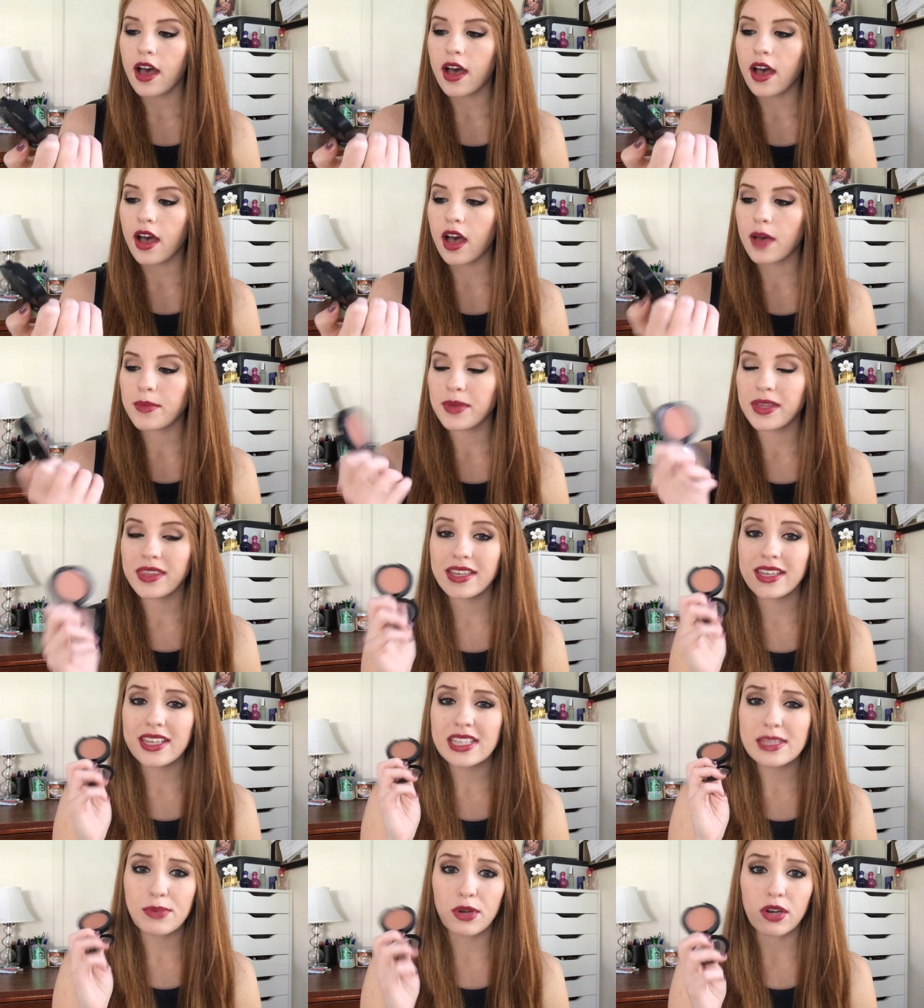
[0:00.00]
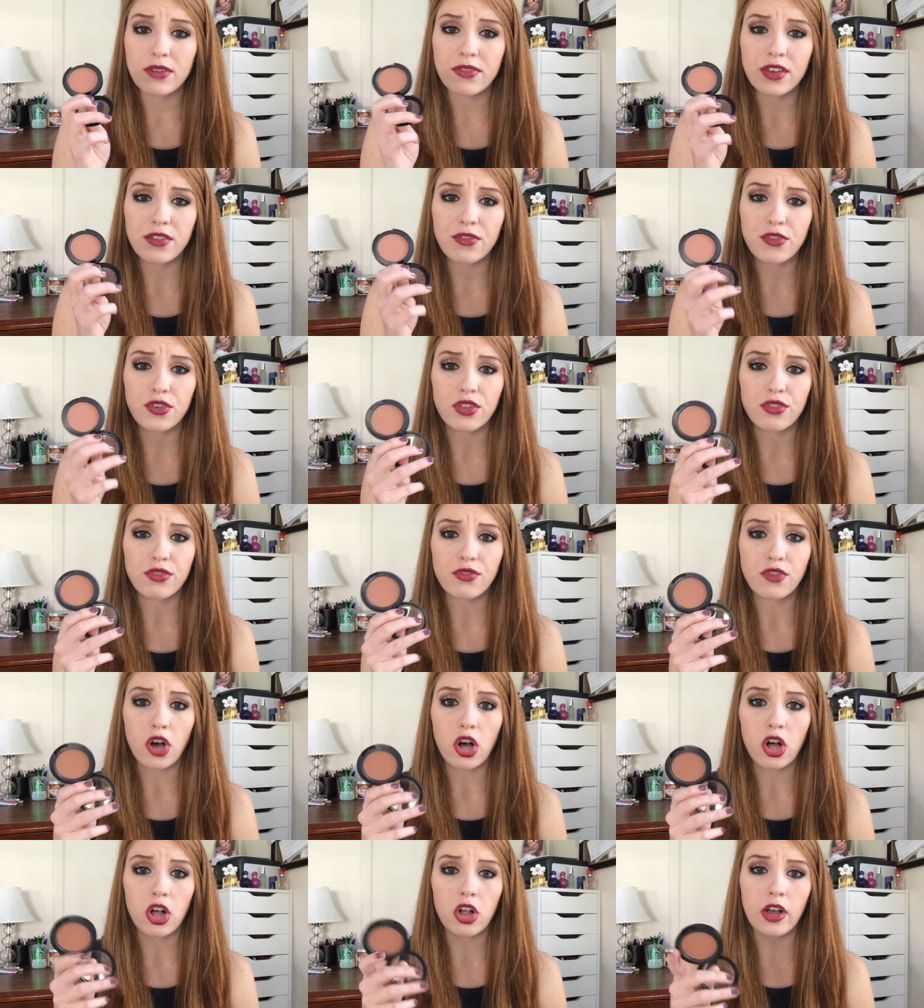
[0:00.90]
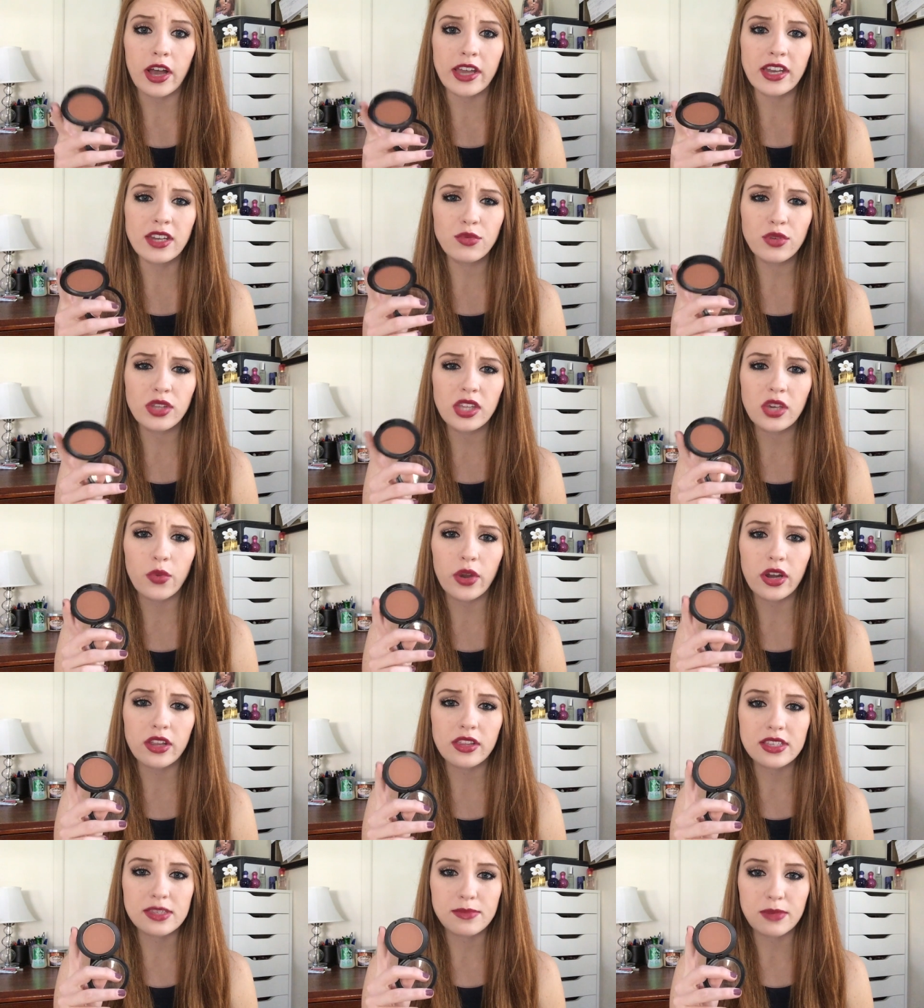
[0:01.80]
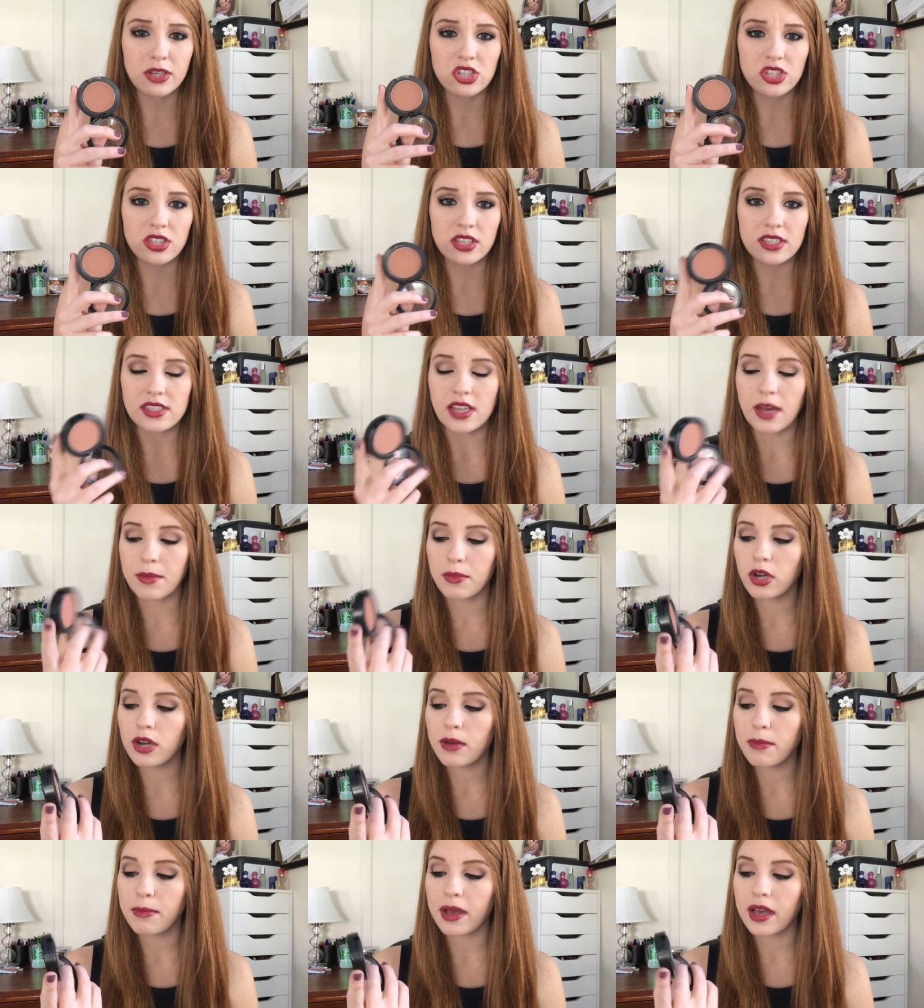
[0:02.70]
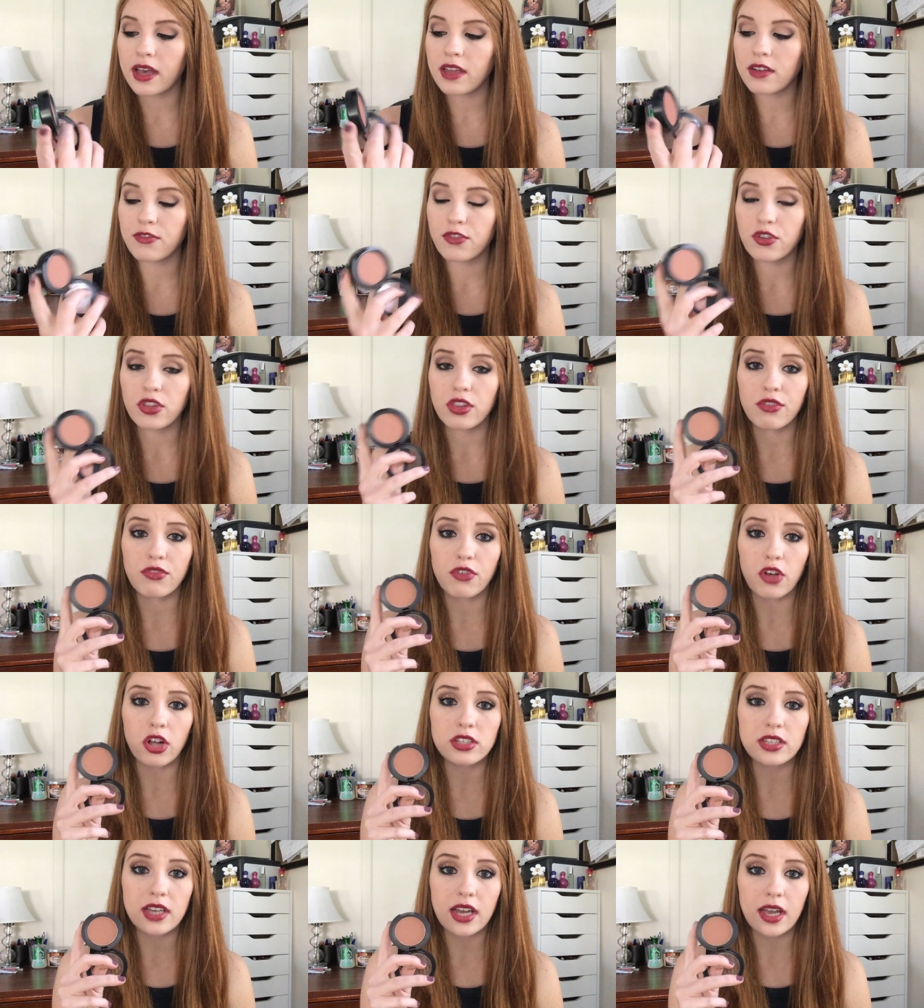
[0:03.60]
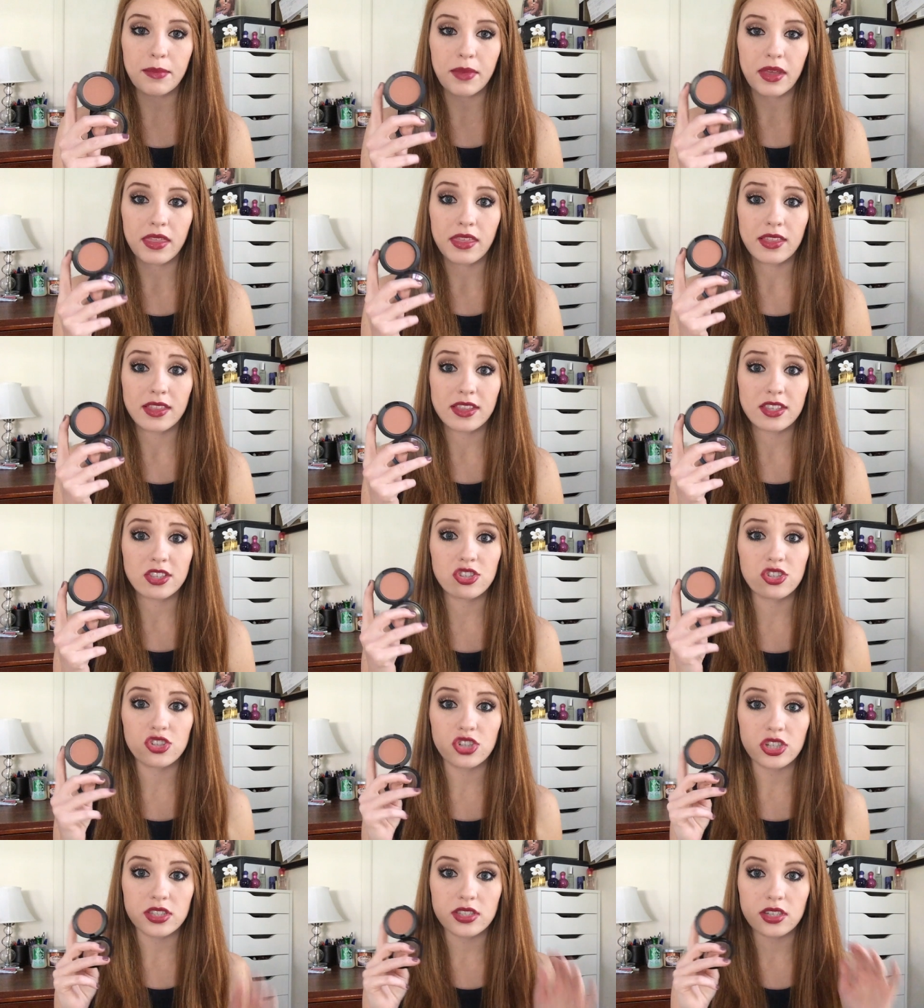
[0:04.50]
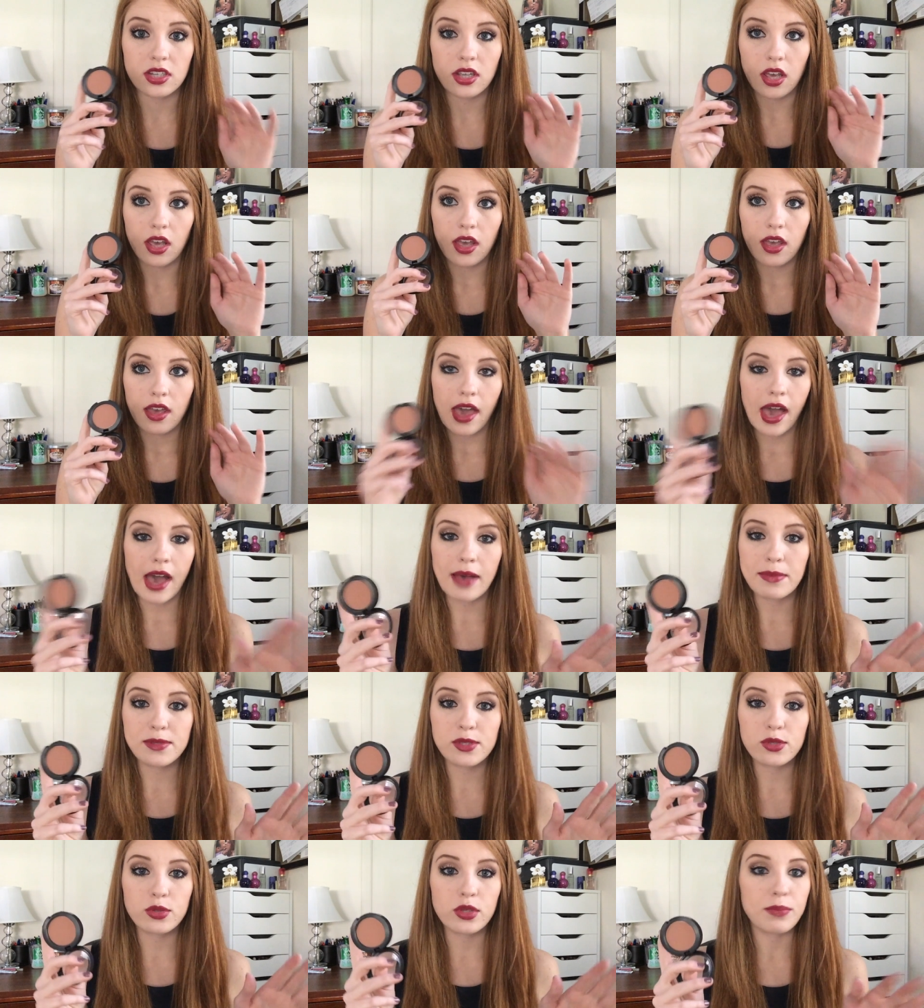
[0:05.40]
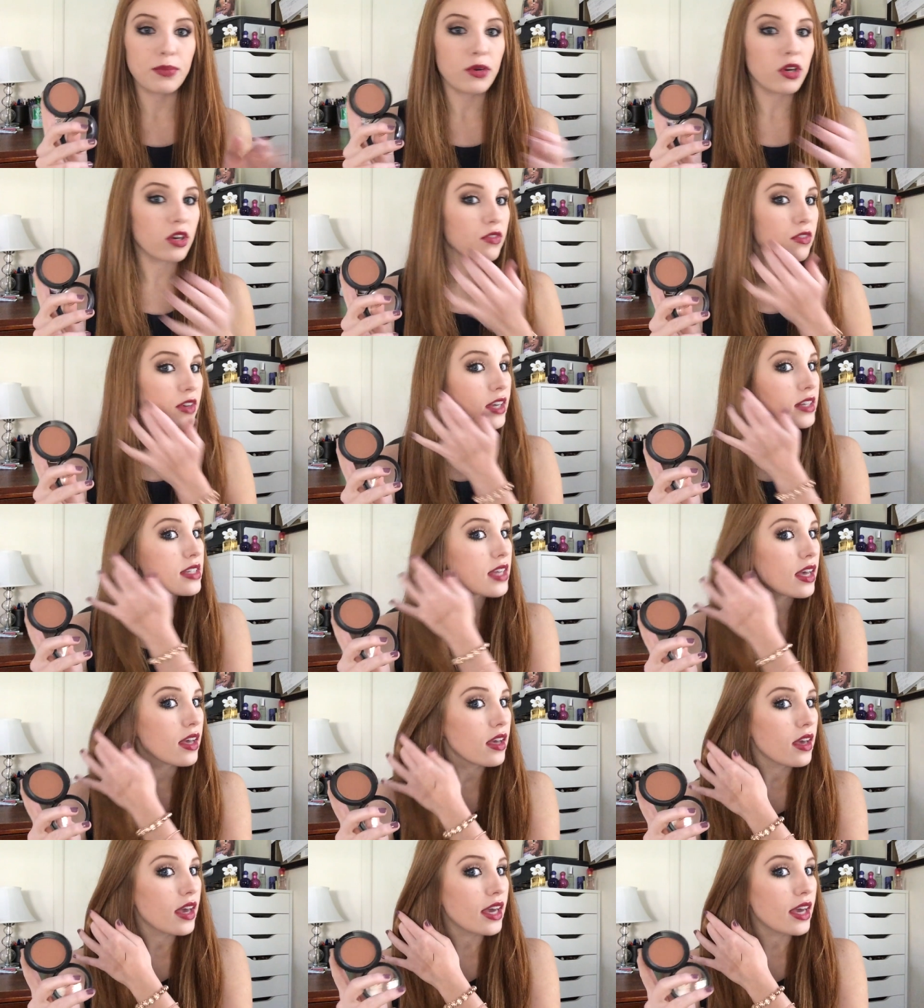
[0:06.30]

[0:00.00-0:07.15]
Um, I think it's perfect for the fall. I didn't really wear this much in the summer, but for the fall time, I think this is just absolutely perfect.